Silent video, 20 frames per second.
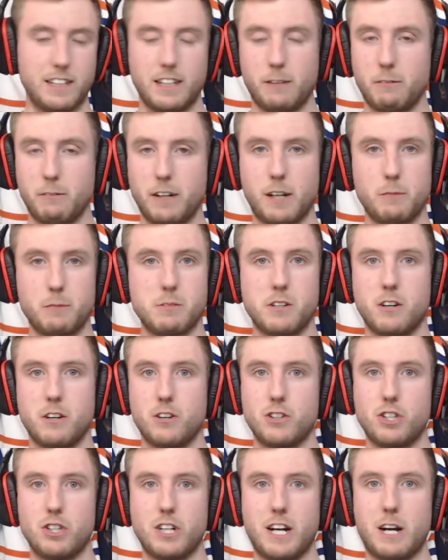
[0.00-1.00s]
I went
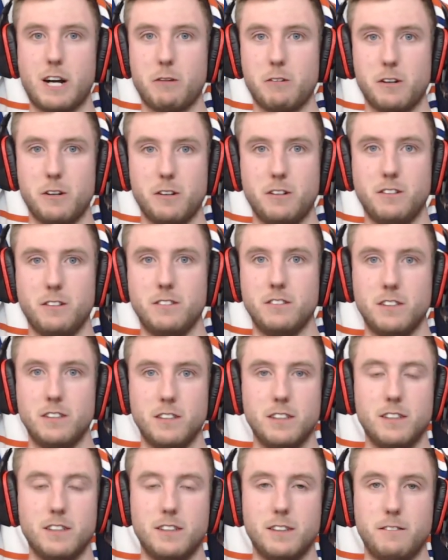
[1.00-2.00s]
upstairs, showered, and
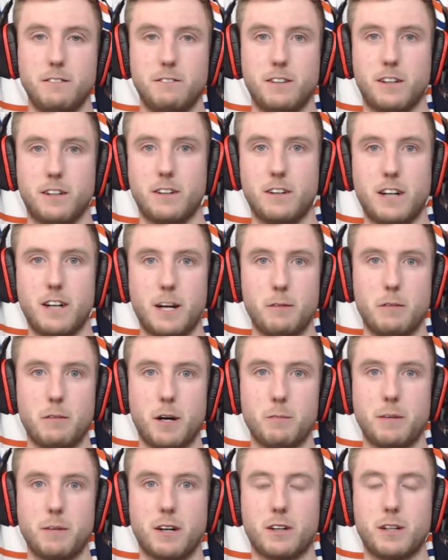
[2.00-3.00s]
figured I
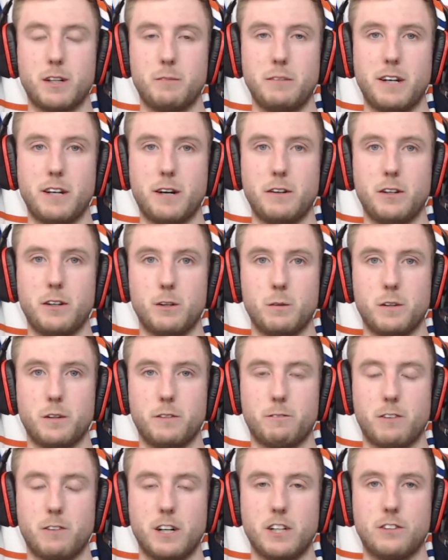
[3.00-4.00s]
better come down here with a
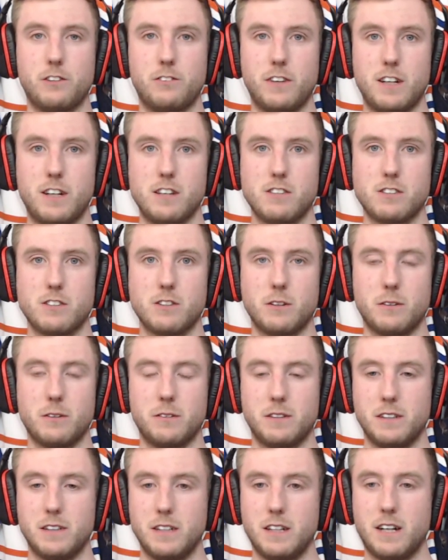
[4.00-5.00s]
fresh face. So
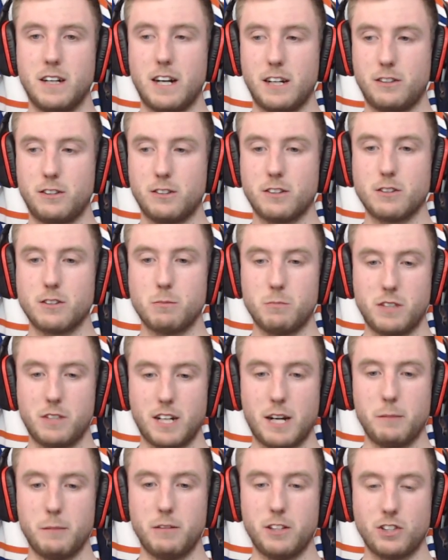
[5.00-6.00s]
I took some
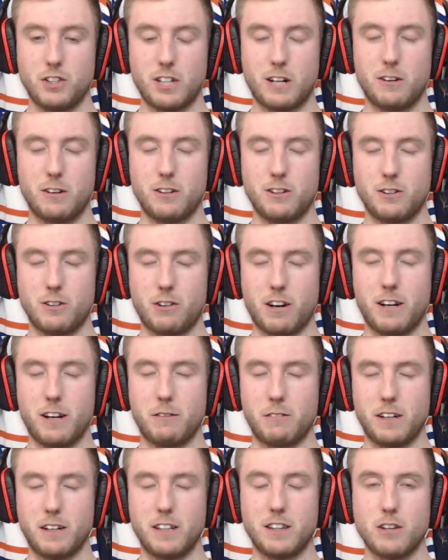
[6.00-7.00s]
time in the shower to try and
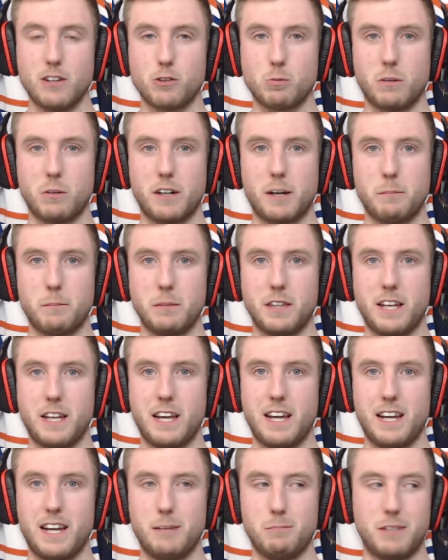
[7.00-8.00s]
write this one up in the
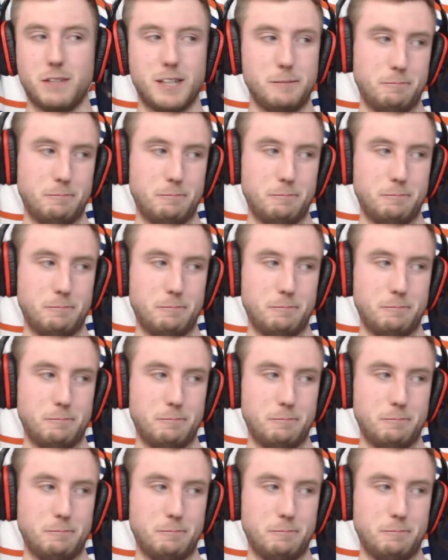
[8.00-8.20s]
head, but